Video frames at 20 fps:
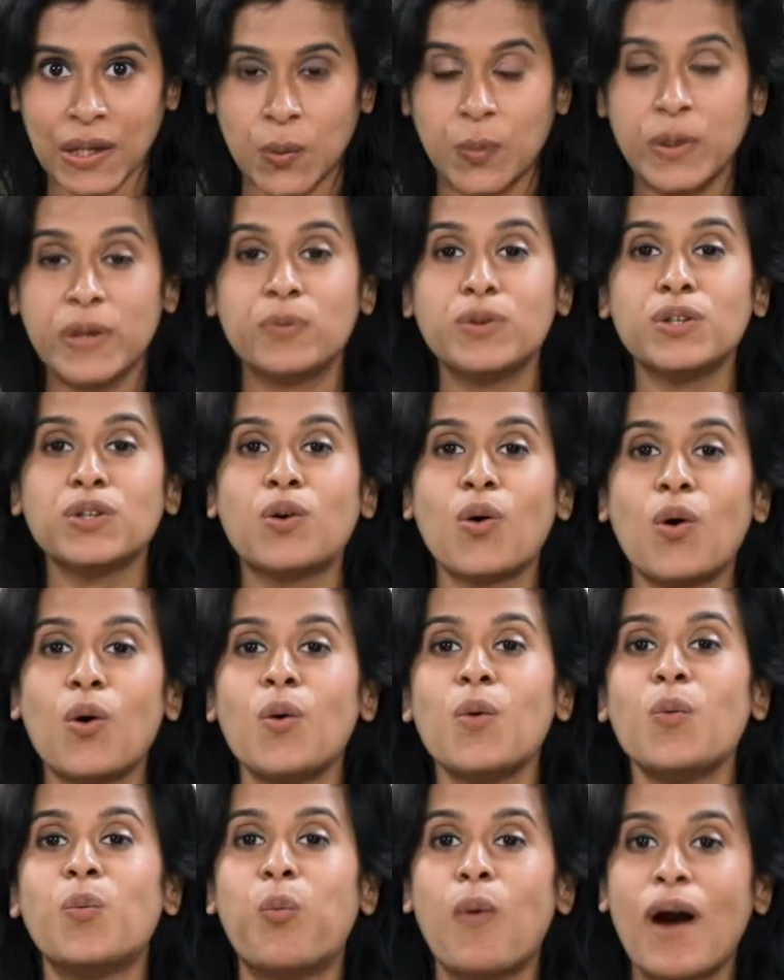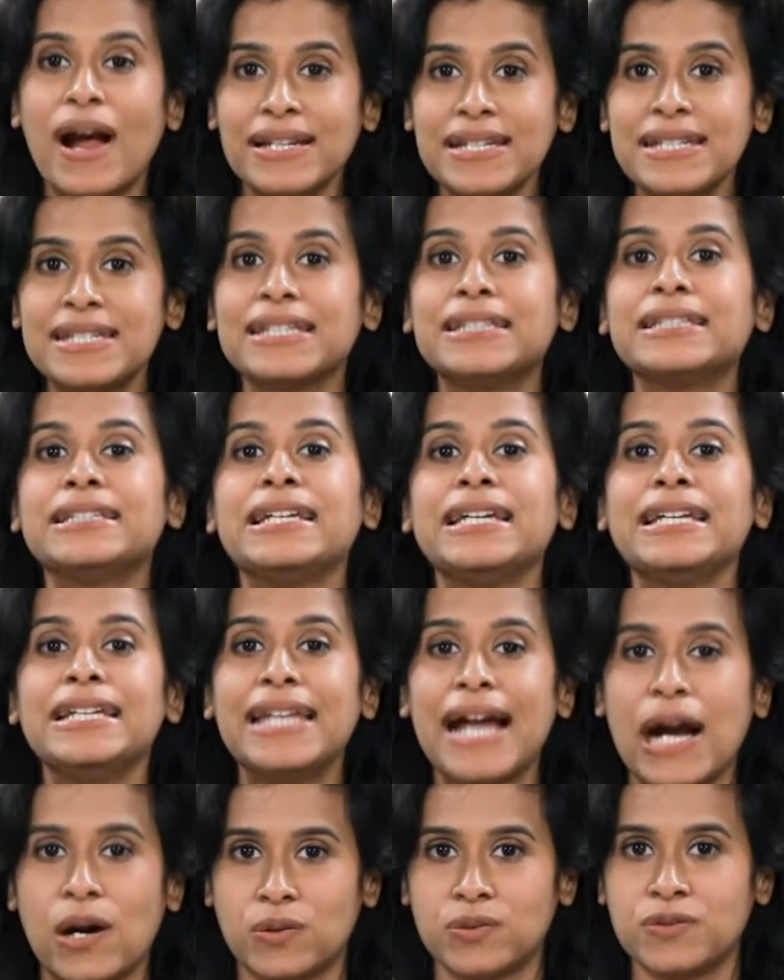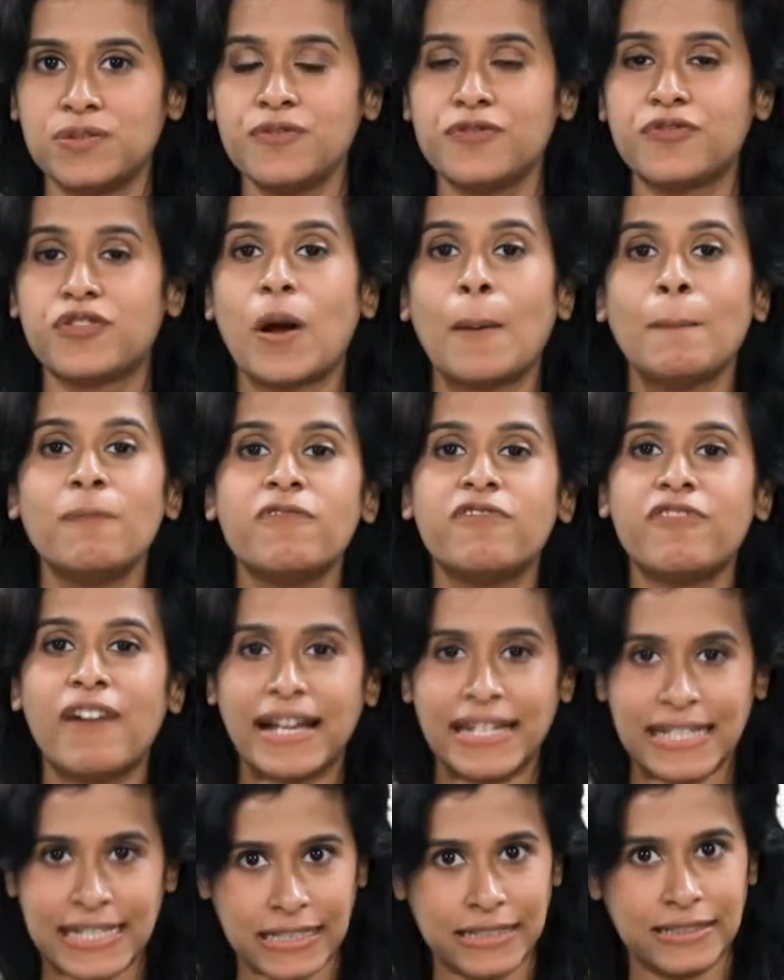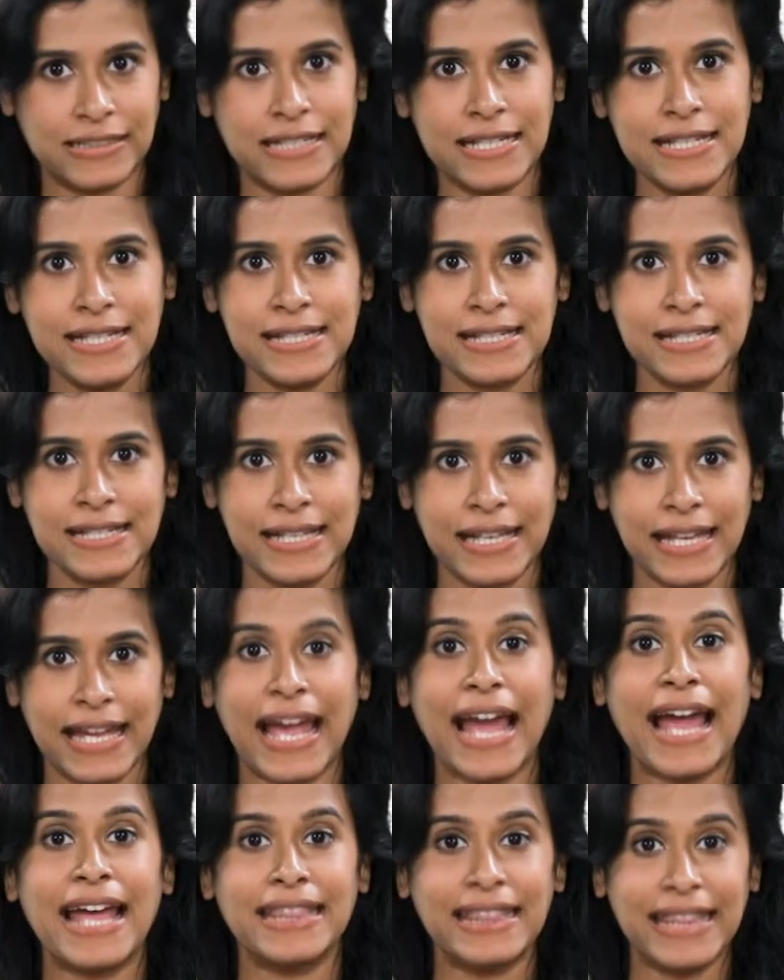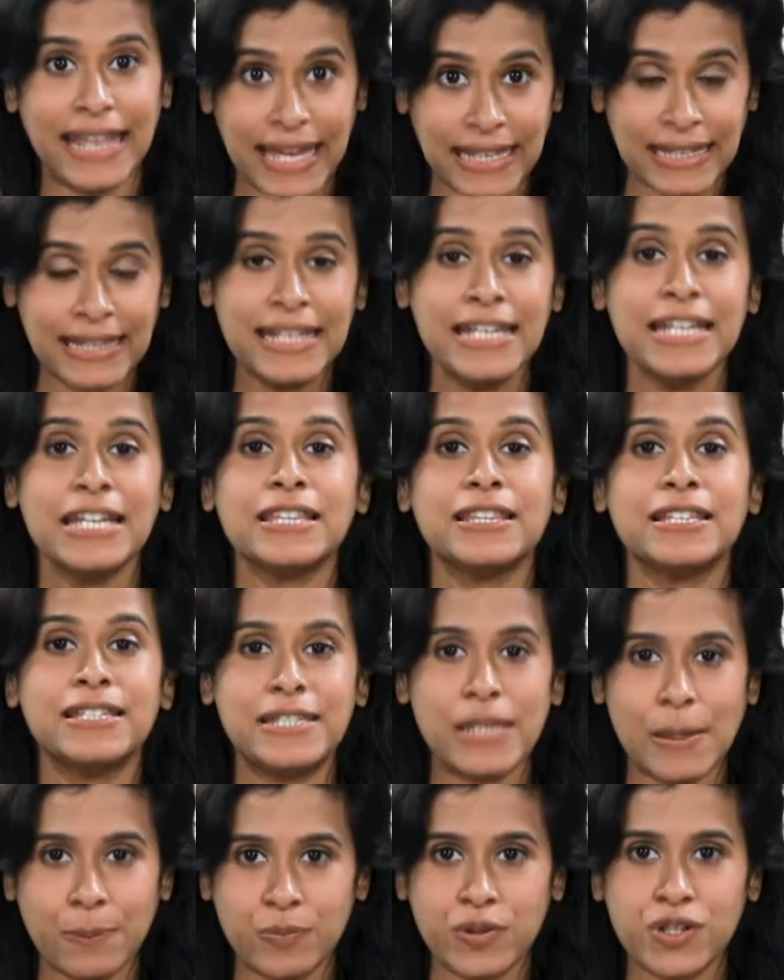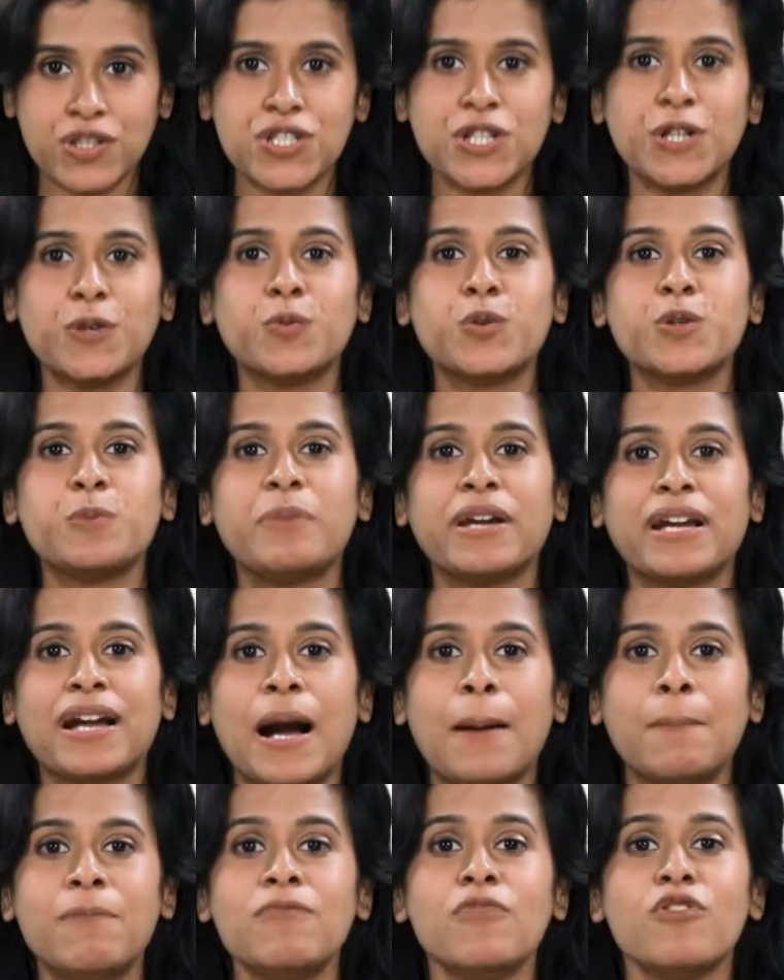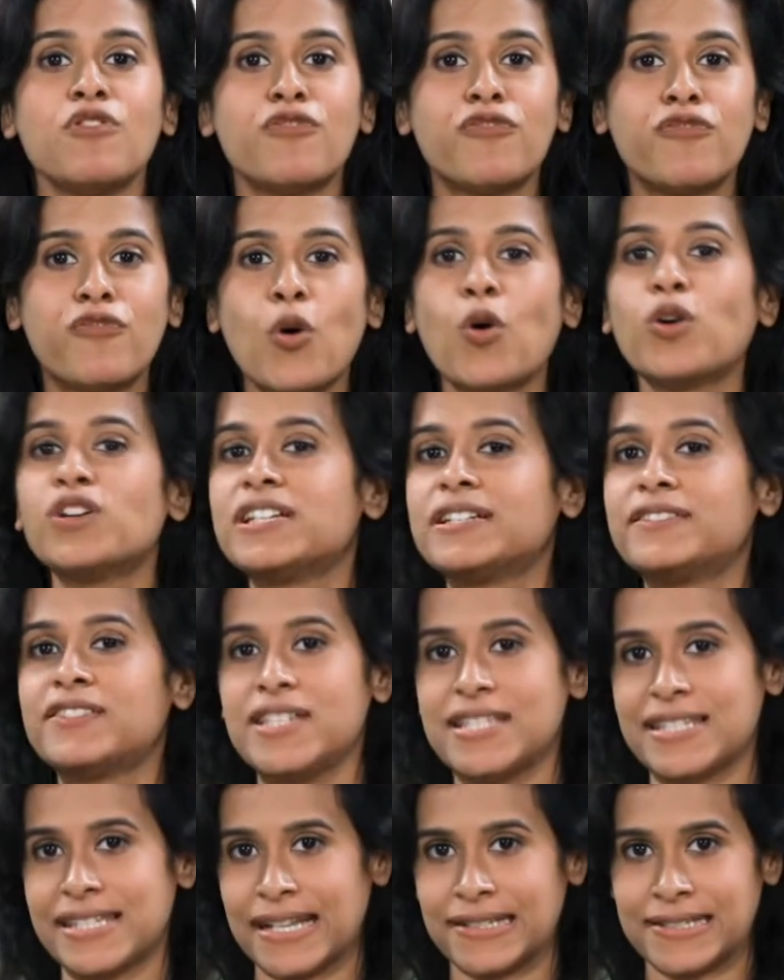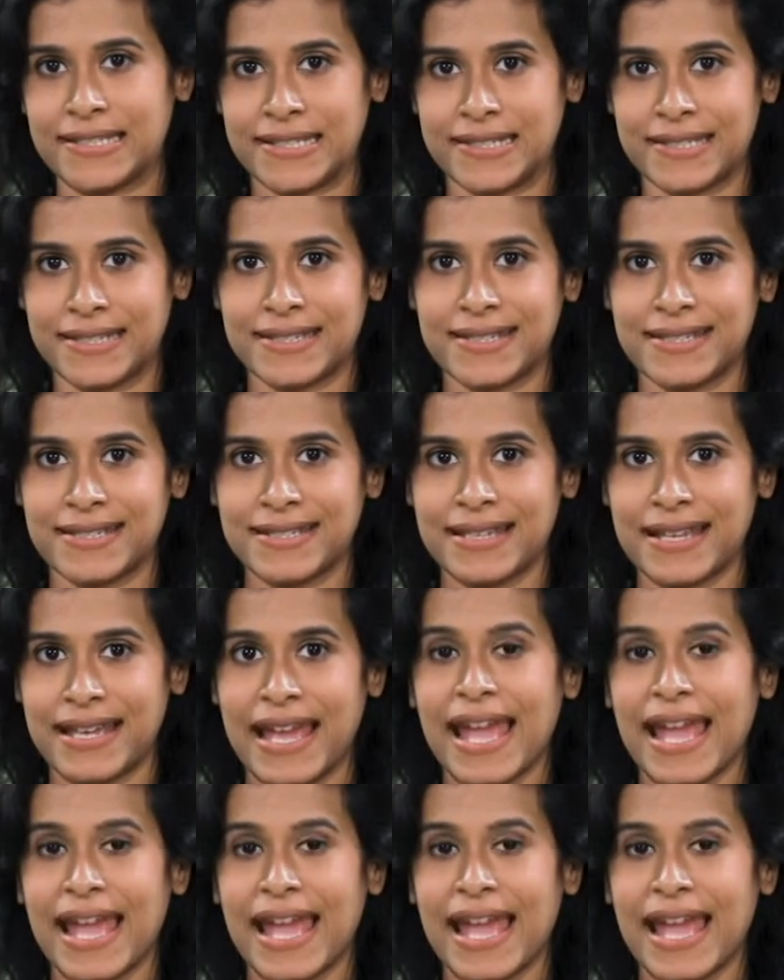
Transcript: we would go 1 degree down from 5 degrees, and then the temperature would become 4 degrees Celsius.